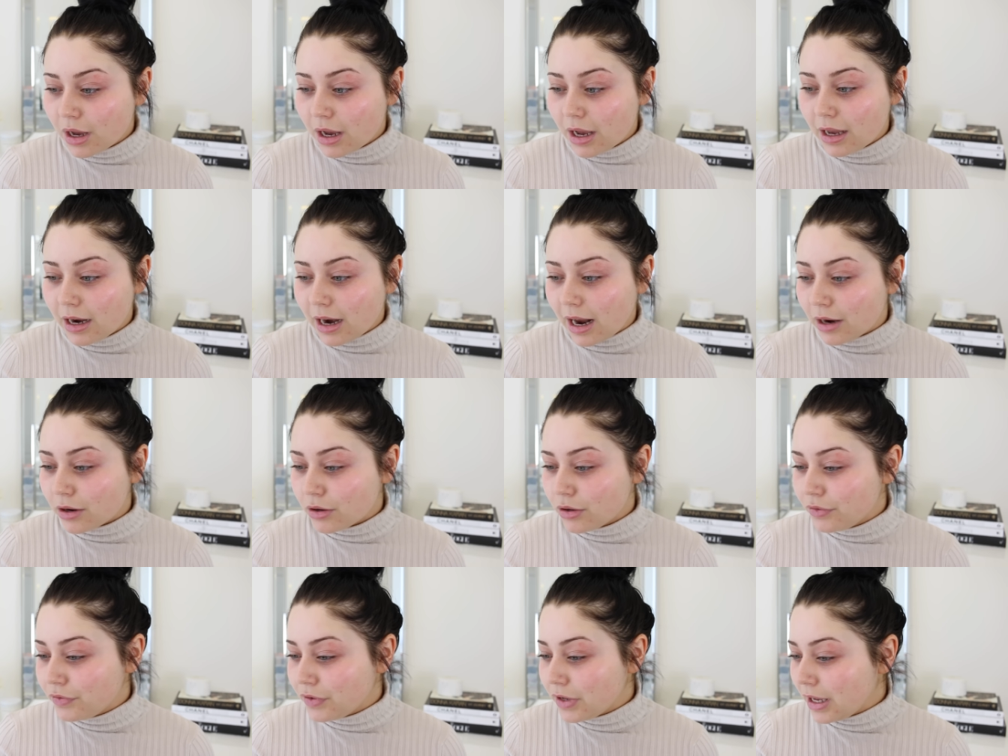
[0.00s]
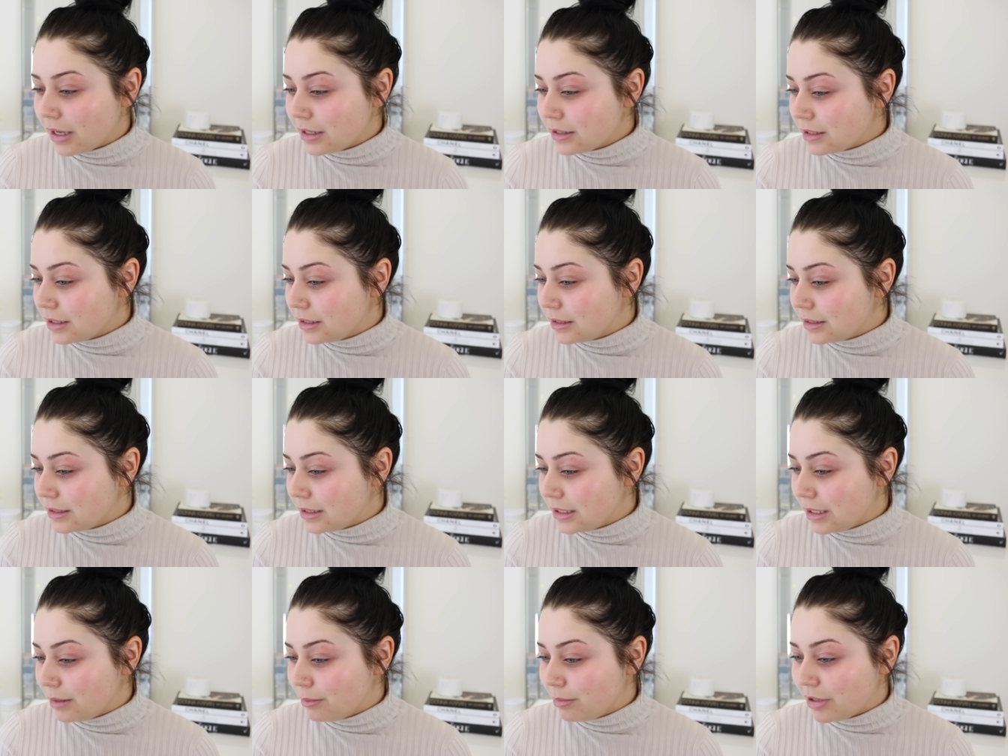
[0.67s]
And I don't know if you guys can
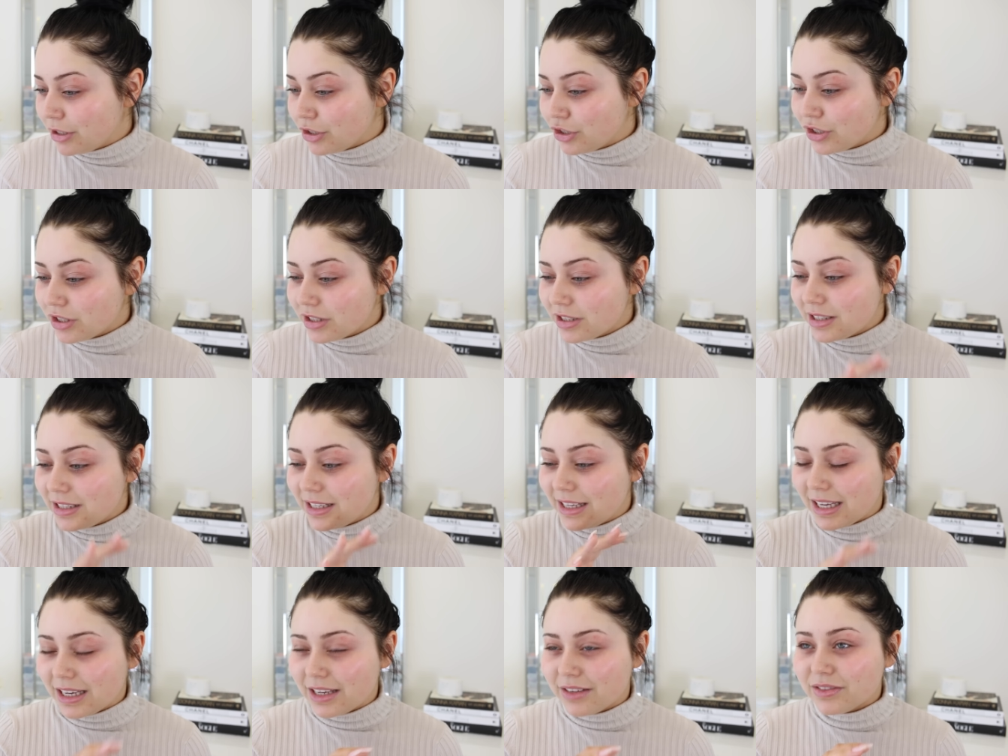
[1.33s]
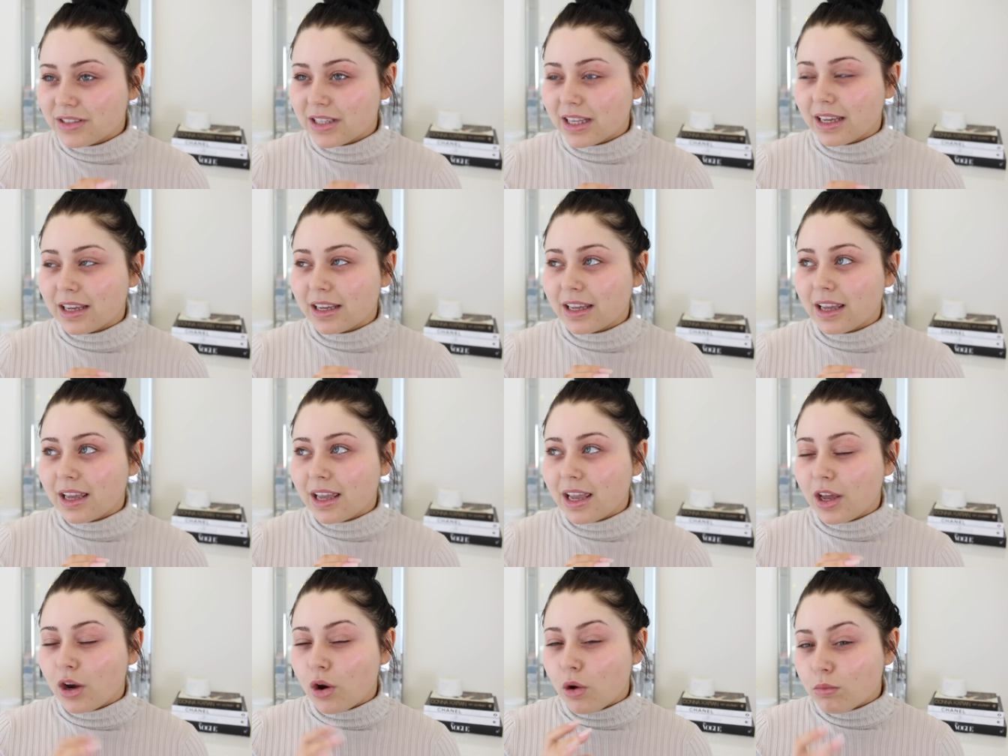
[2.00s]
see, but it just gives like,
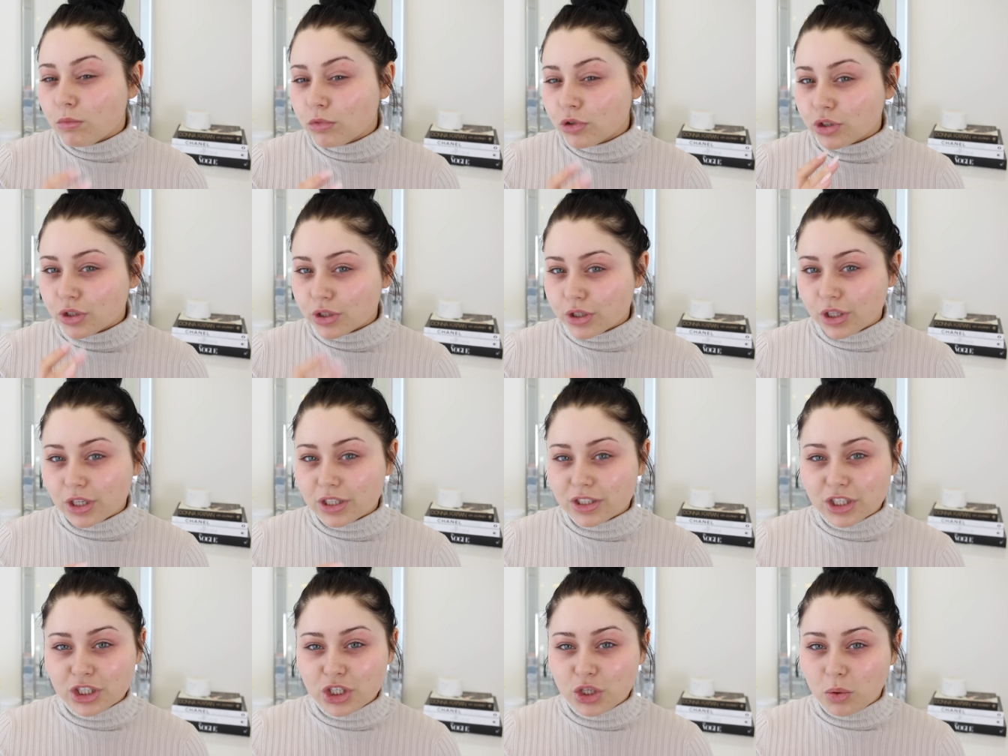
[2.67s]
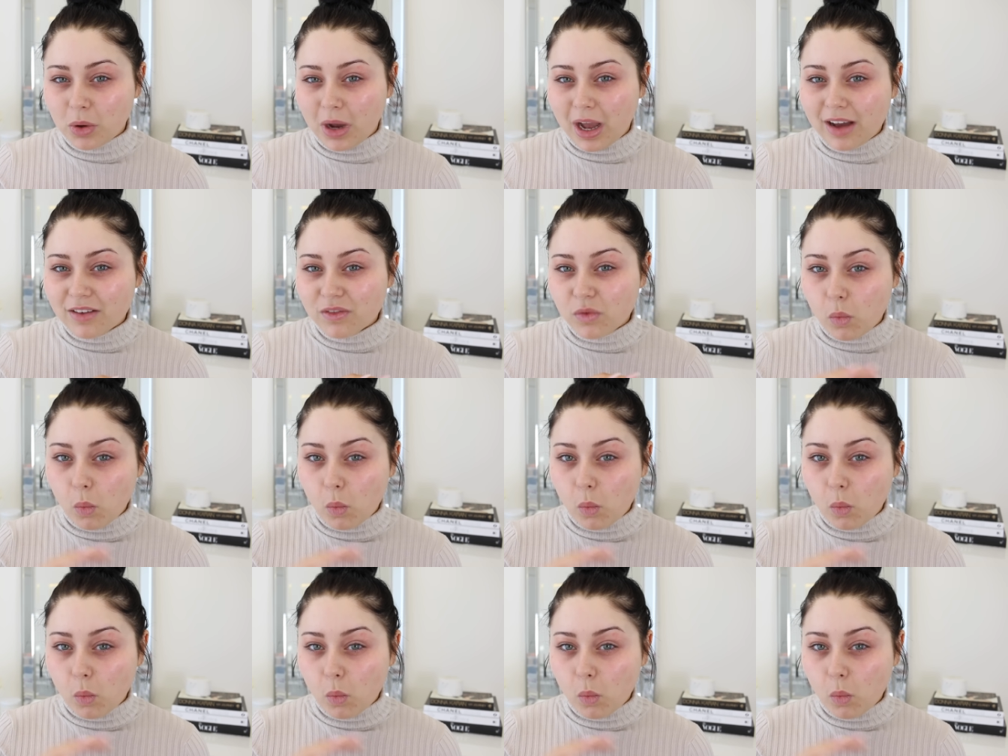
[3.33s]
it almost looks like you have